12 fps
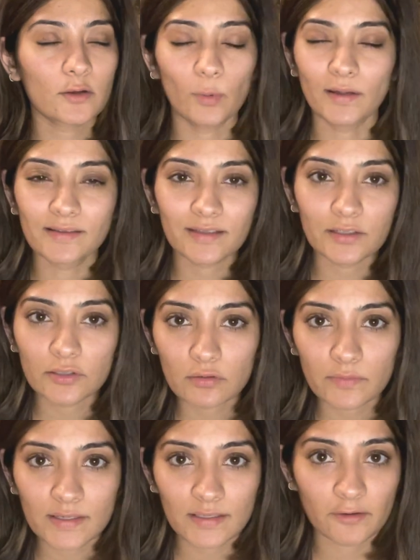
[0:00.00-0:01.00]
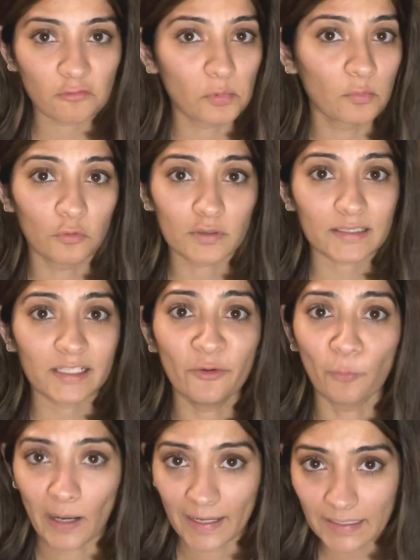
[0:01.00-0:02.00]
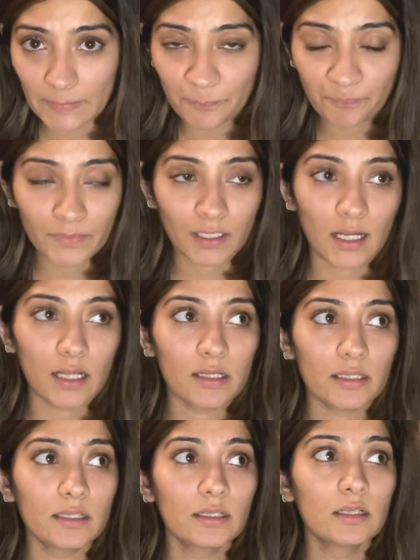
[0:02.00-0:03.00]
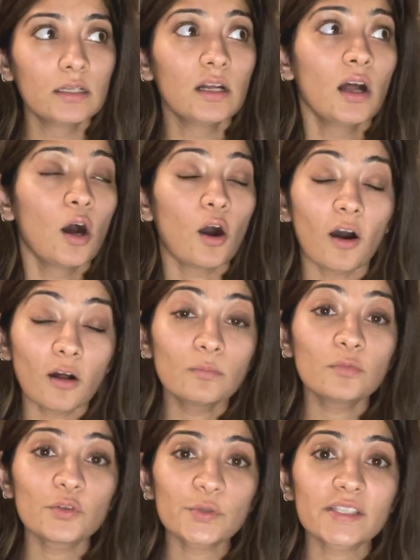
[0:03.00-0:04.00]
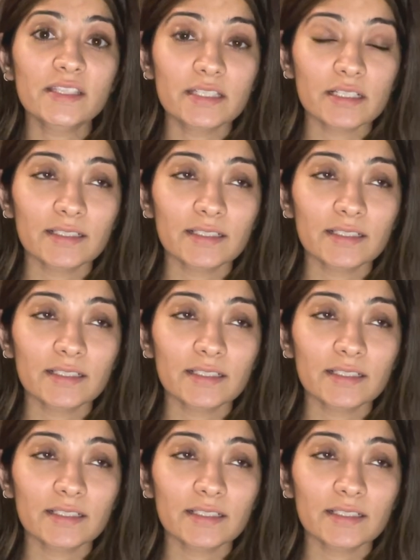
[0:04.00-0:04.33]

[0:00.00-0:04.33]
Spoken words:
once in 2 weeks, and it would be mostly wine. I almost